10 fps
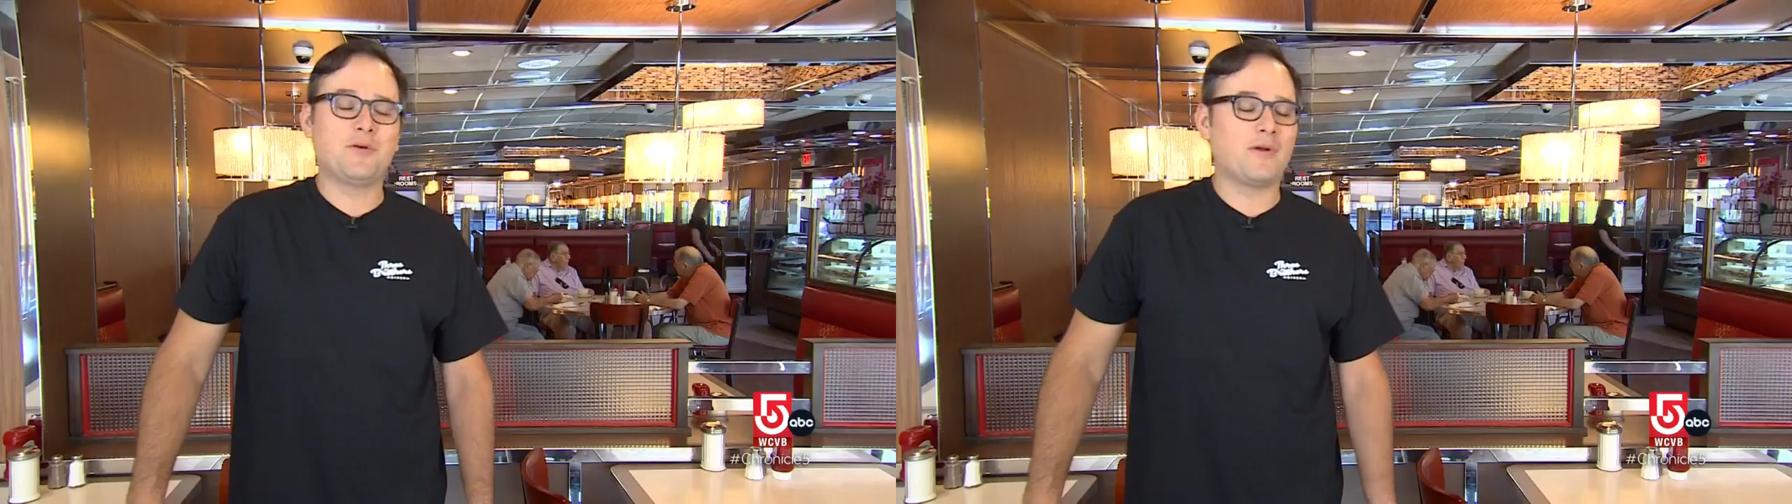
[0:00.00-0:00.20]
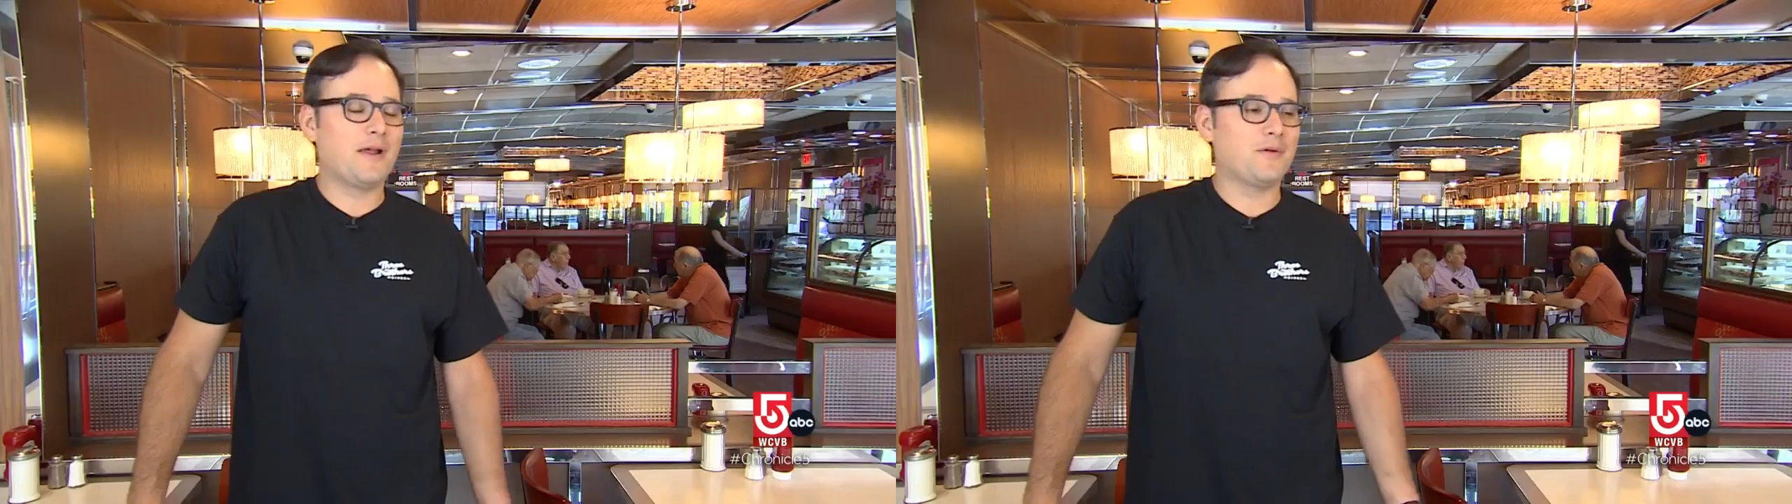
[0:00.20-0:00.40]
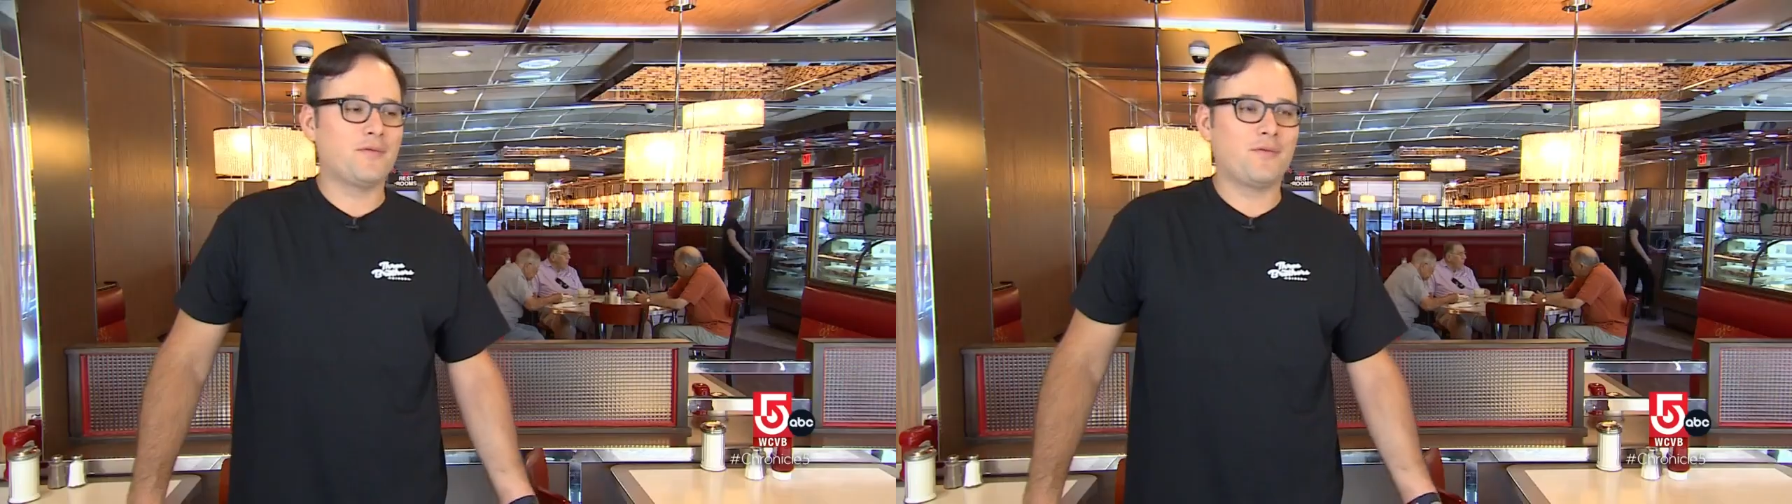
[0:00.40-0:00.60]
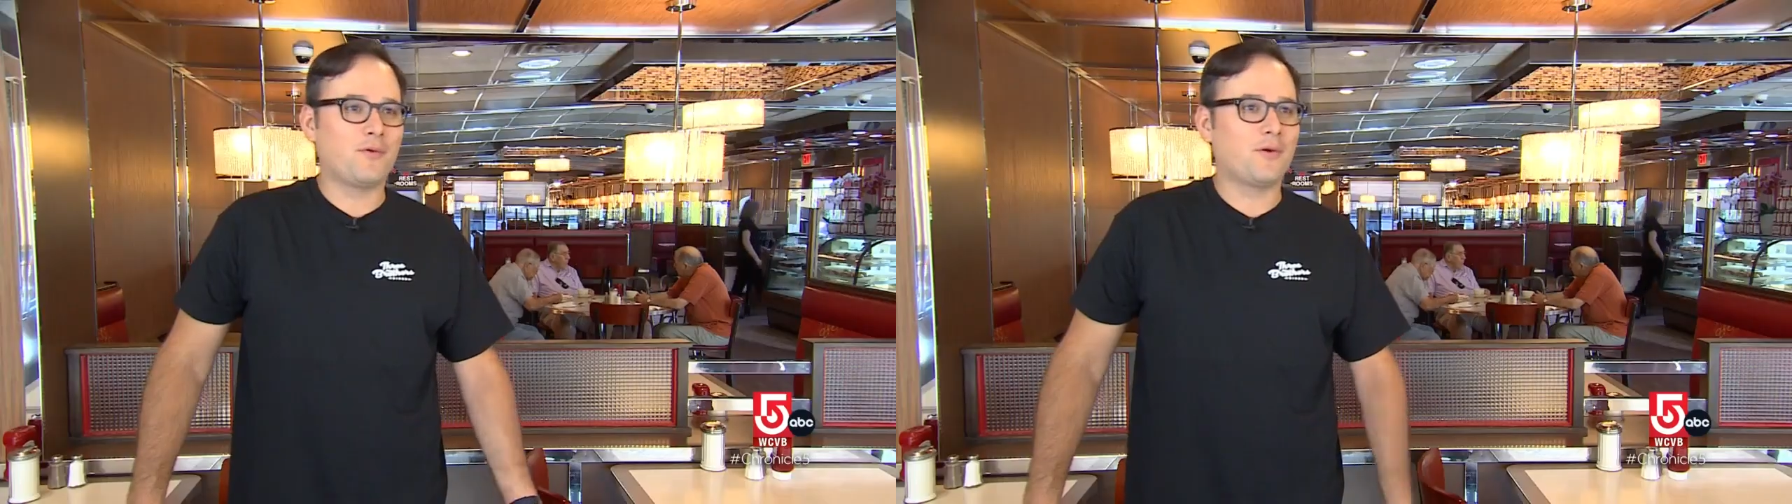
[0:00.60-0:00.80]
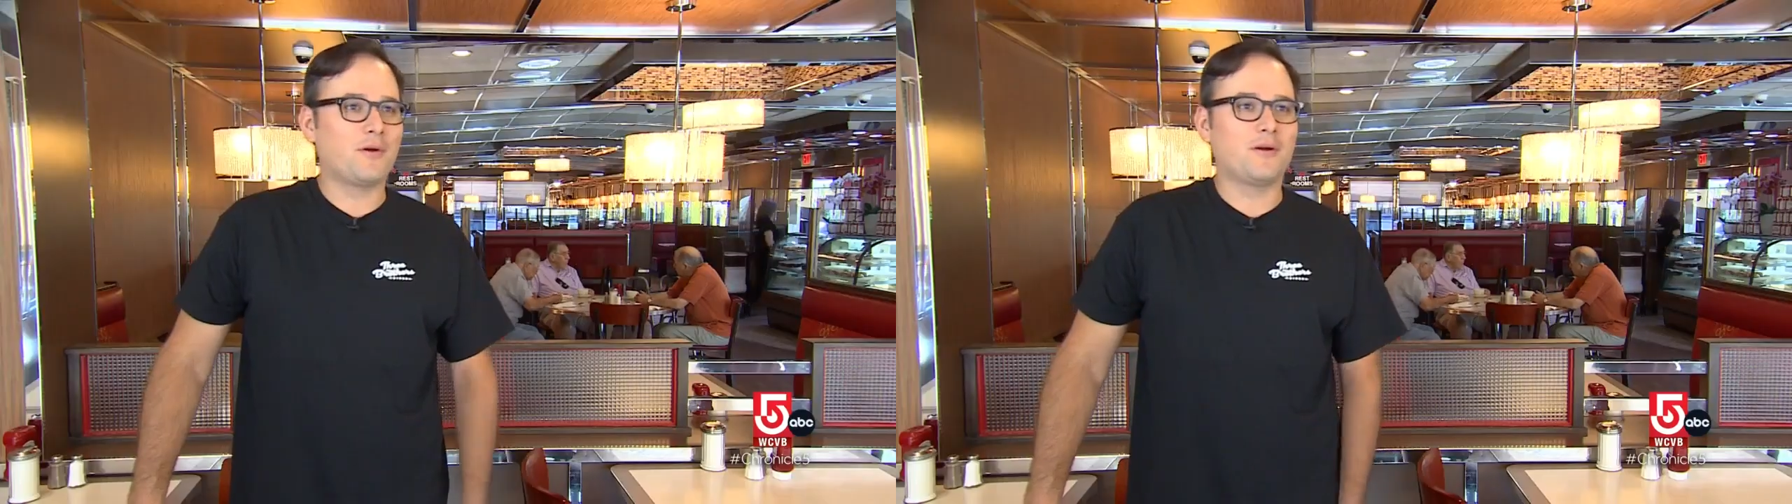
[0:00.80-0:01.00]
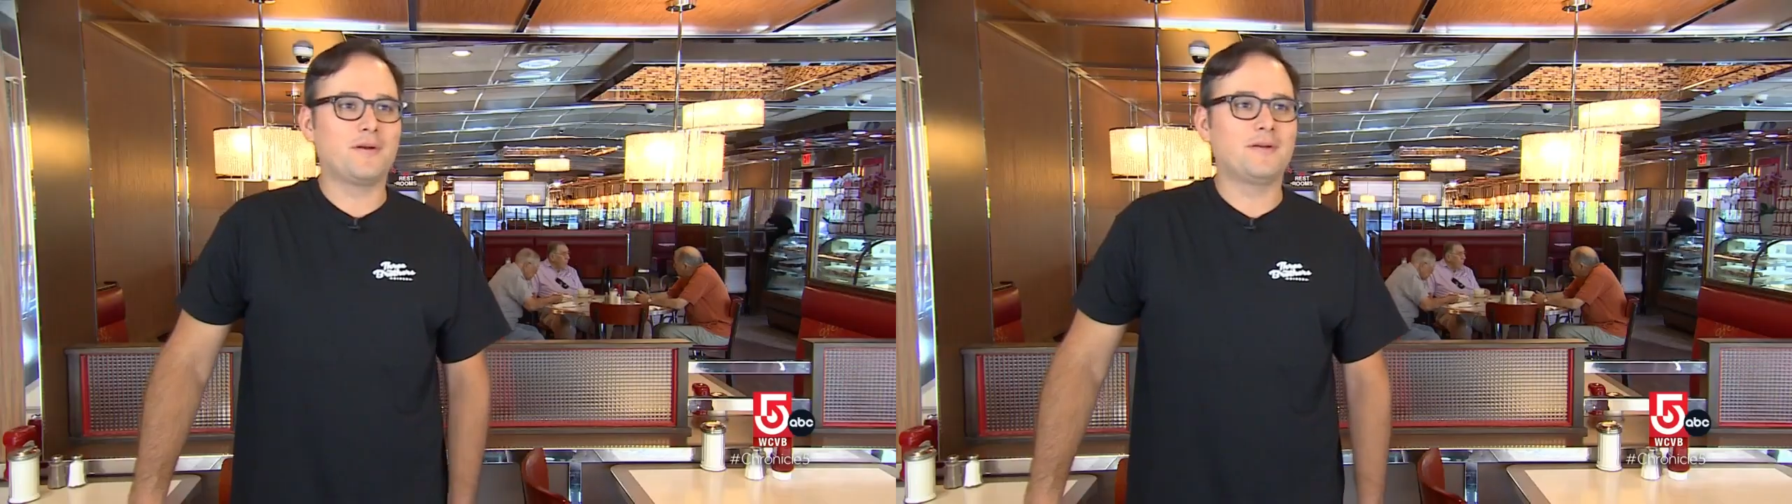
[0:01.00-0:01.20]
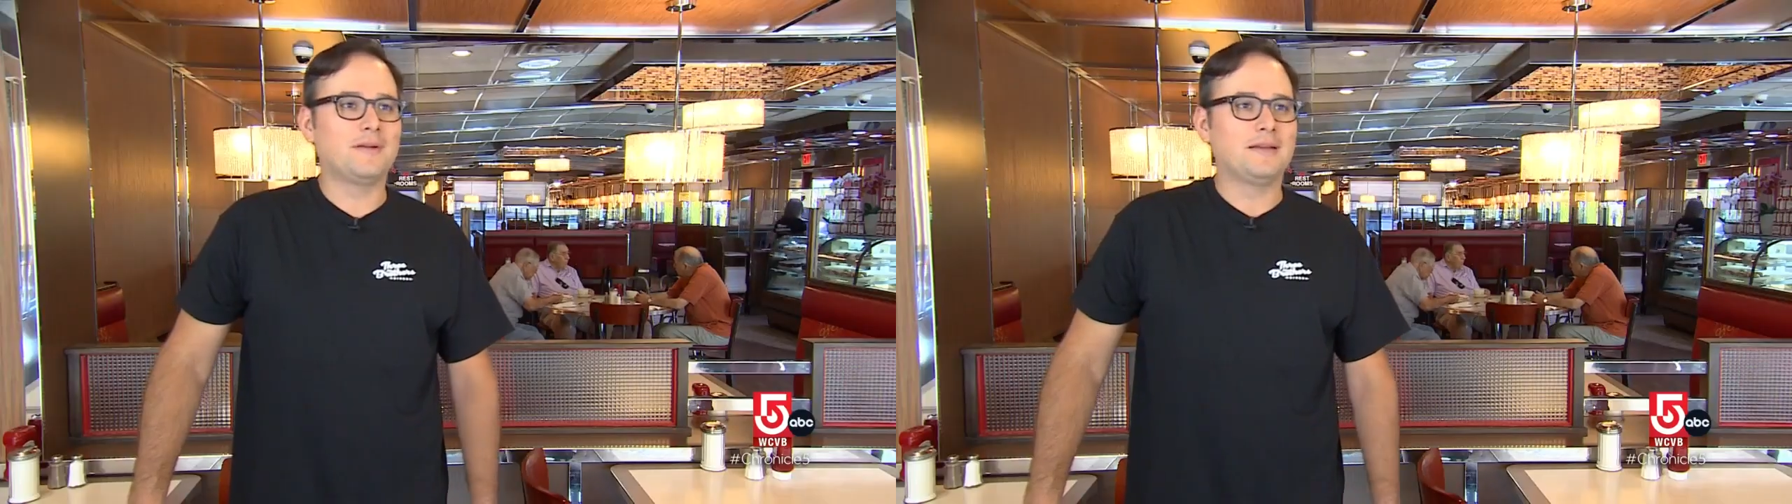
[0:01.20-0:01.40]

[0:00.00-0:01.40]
Been around for